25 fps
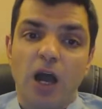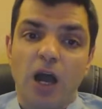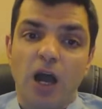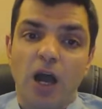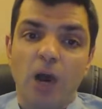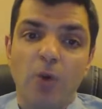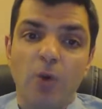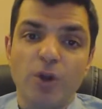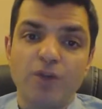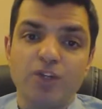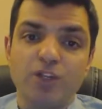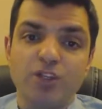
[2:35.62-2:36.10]
I
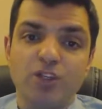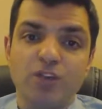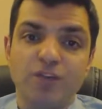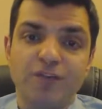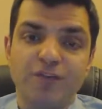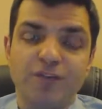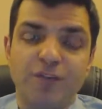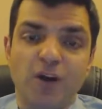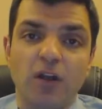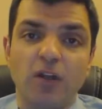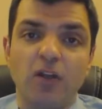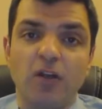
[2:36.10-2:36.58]
want you to
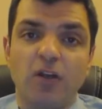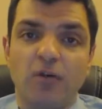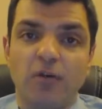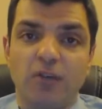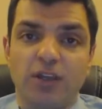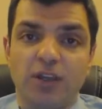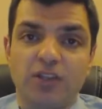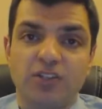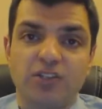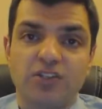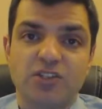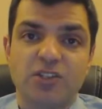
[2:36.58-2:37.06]
follow
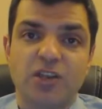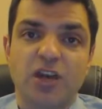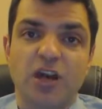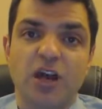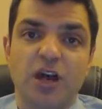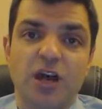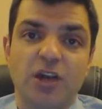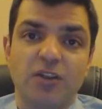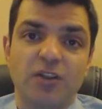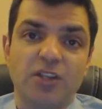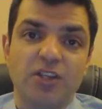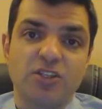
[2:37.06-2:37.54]

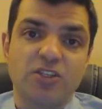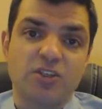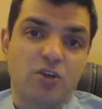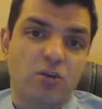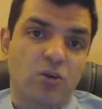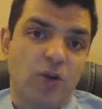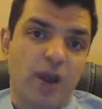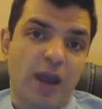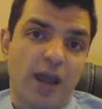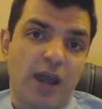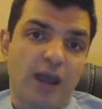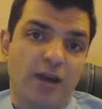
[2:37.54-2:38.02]
these
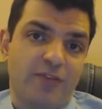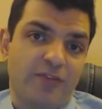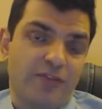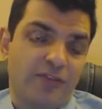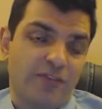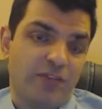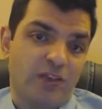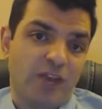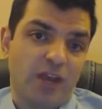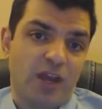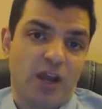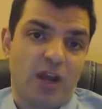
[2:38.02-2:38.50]

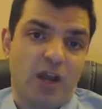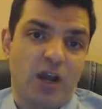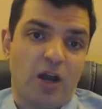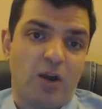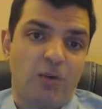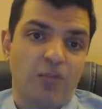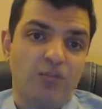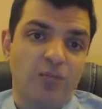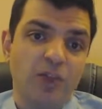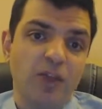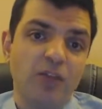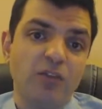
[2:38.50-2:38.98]
graphs
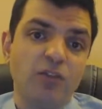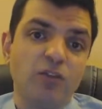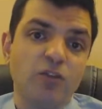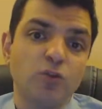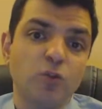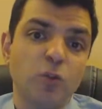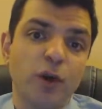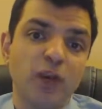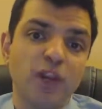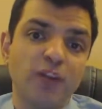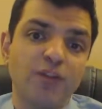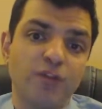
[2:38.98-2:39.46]
now. In the
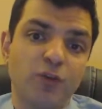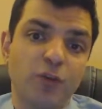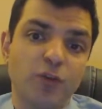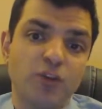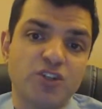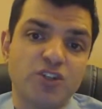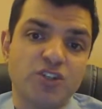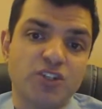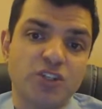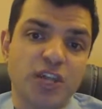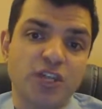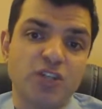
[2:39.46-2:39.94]

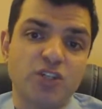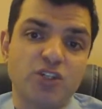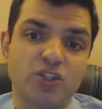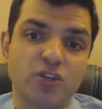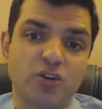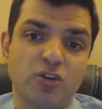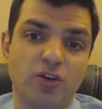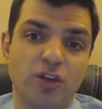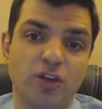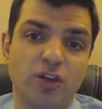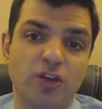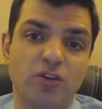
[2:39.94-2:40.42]
21st
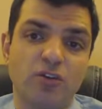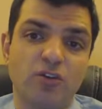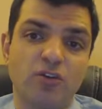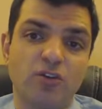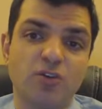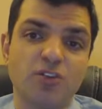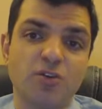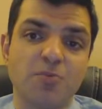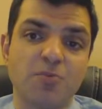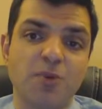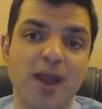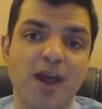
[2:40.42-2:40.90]
century,
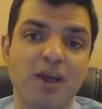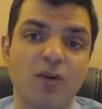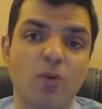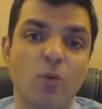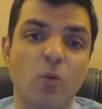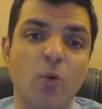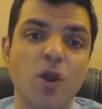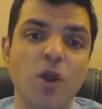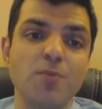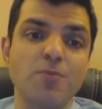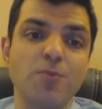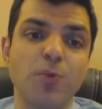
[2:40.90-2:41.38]
there's about
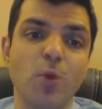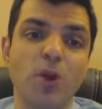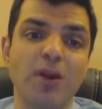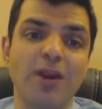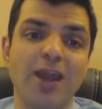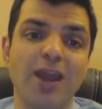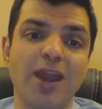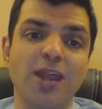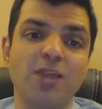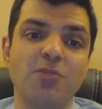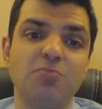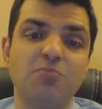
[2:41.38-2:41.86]

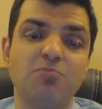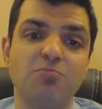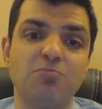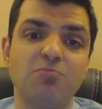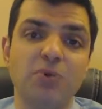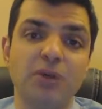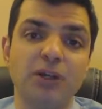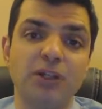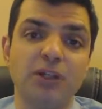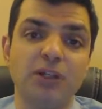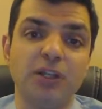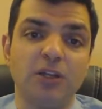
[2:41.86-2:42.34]
1.8
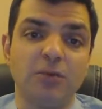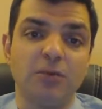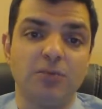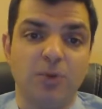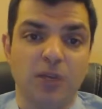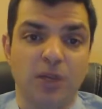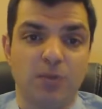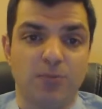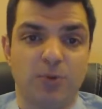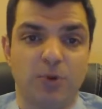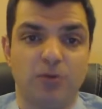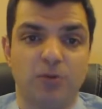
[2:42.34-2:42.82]
billion
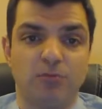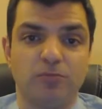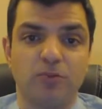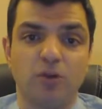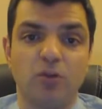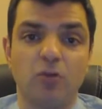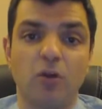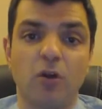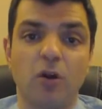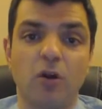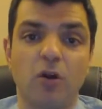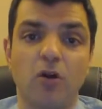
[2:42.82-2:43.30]
people
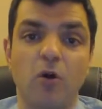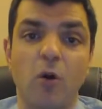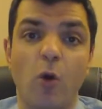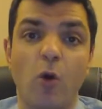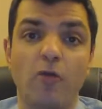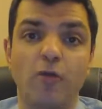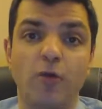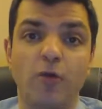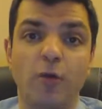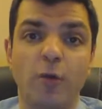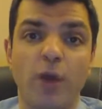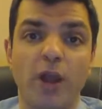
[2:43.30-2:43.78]
who are
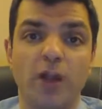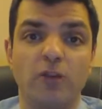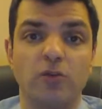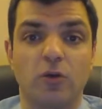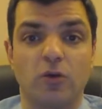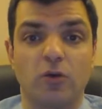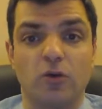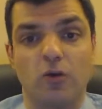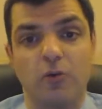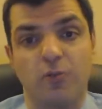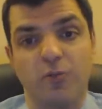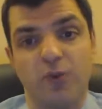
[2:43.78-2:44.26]
overweight
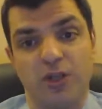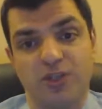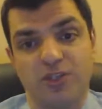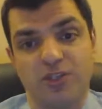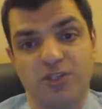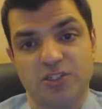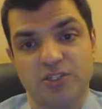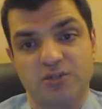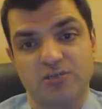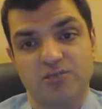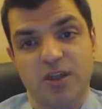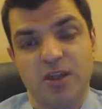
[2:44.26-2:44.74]
or
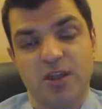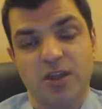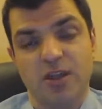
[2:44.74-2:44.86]
obese.